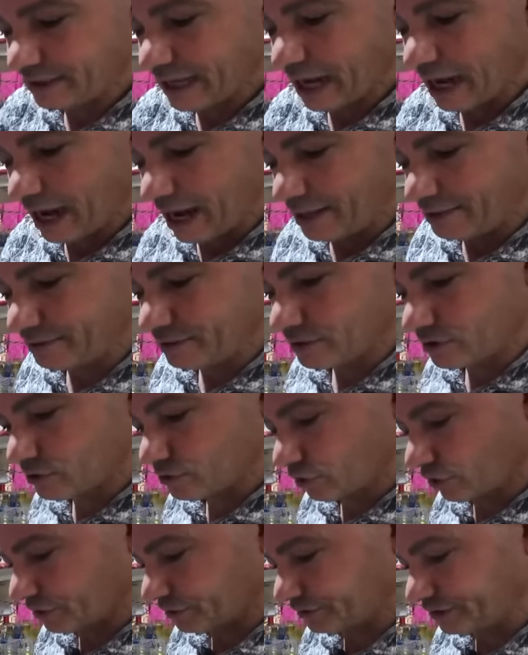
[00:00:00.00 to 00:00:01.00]
Yeah, and this is
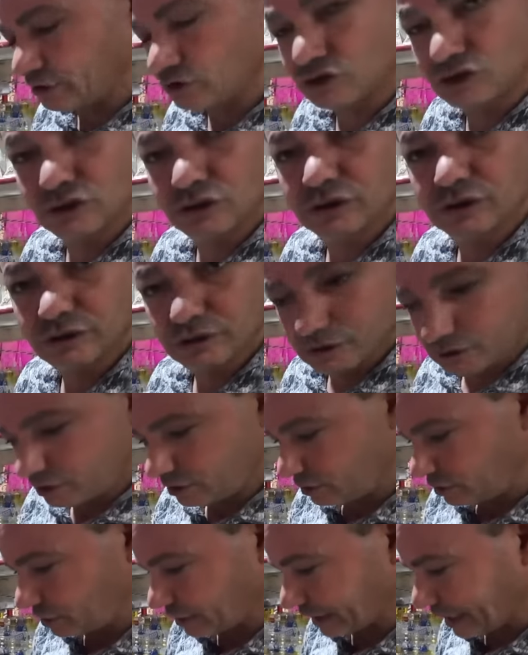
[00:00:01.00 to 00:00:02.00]
the artist.
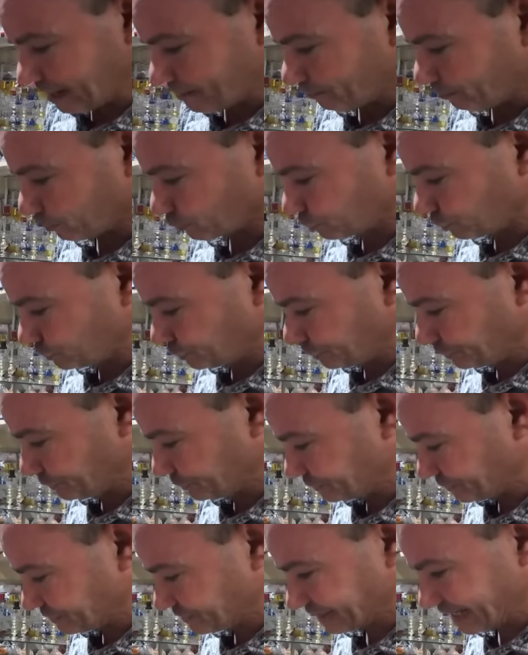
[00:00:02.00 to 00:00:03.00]
Can put it here,
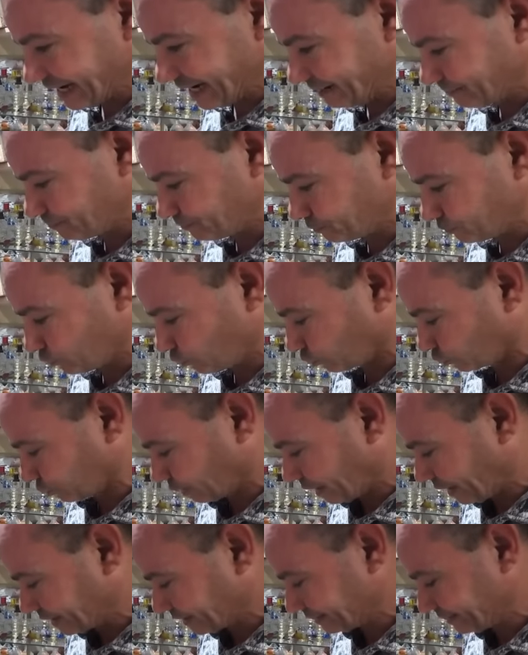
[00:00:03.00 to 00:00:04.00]
the scarab, good
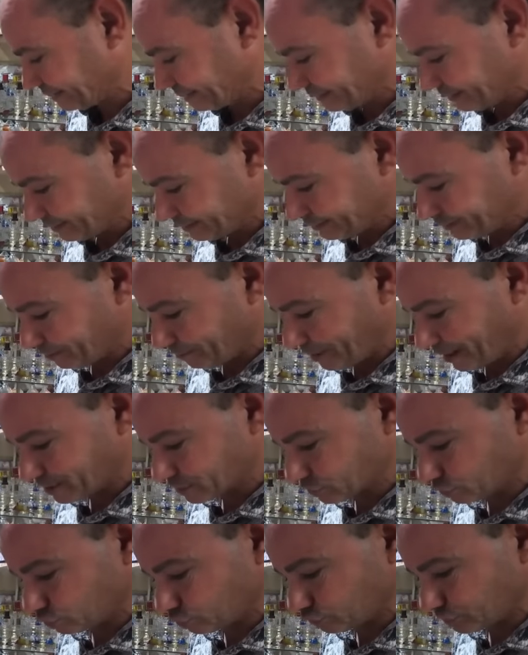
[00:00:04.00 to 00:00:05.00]
luck. The
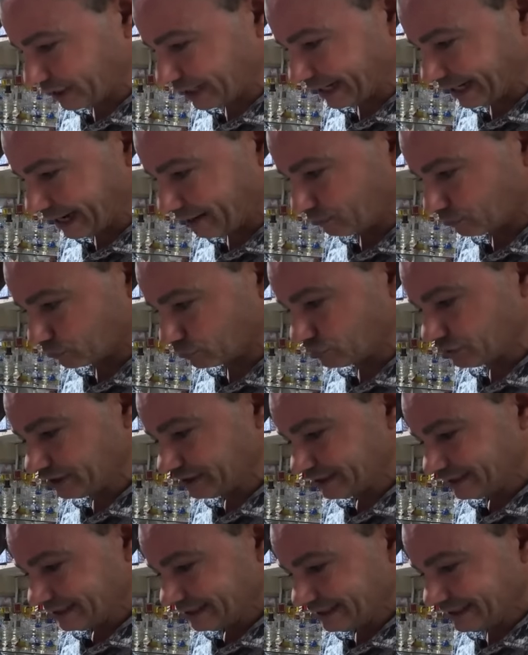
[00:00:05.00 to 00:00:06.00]
mask, Tutankhamun,
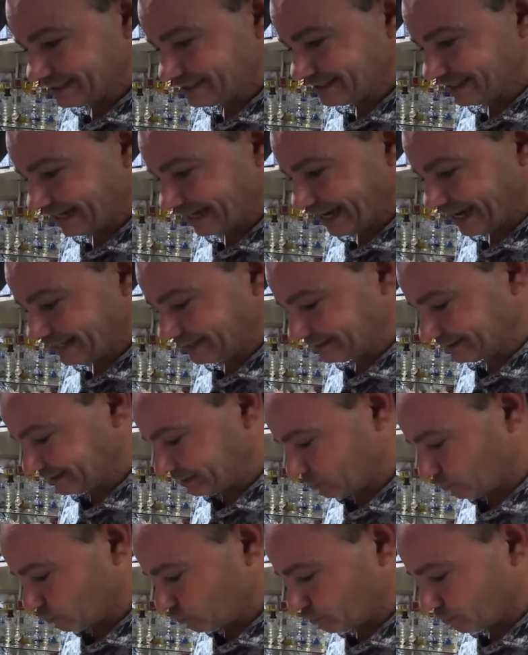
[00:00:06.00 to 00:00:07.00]
is the cat,
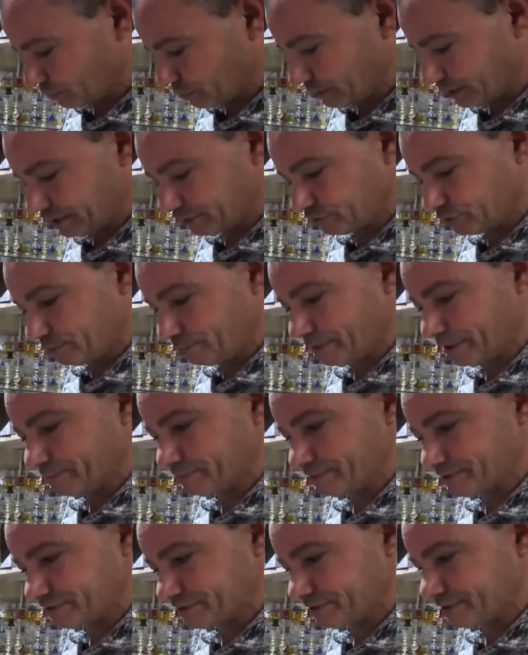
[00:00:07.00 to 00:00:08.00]
or the
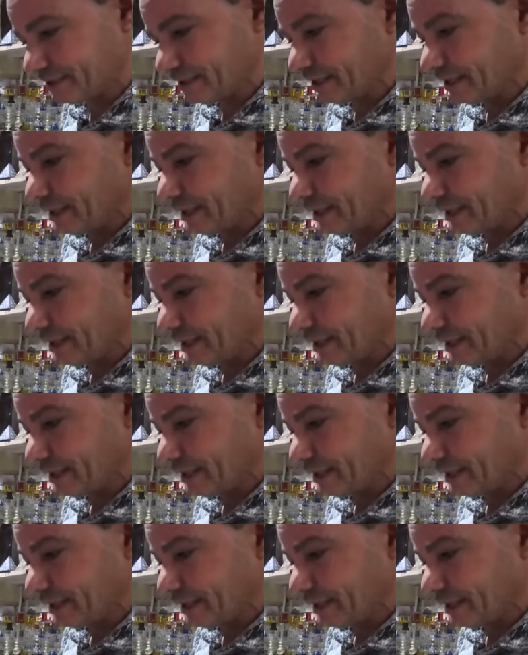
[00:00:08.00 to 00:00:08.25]
pyramids.